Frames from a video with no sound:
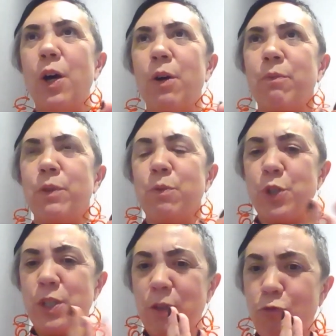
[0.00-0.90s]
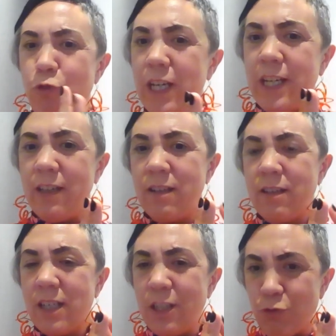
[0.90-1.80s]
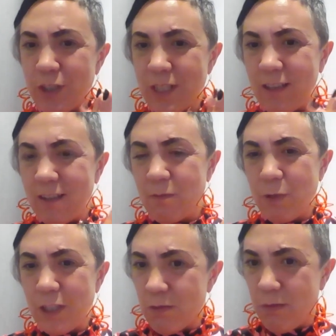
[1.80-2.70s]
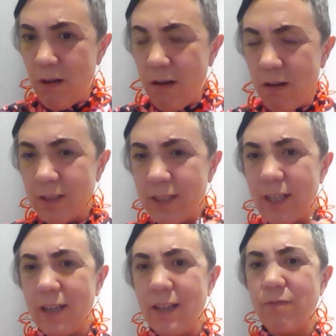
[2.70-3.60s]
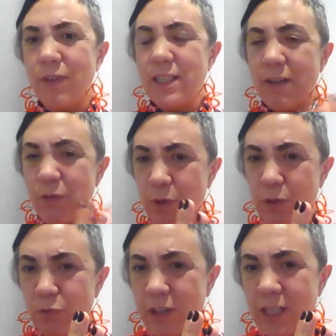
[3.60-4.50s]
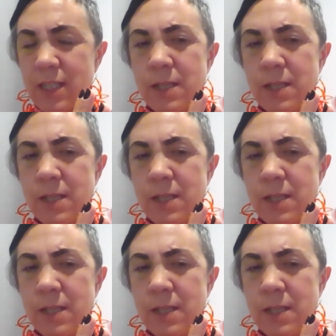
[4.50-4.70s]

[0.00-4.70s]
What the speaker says: which is a really interesting piece of law that I invite everyone to read.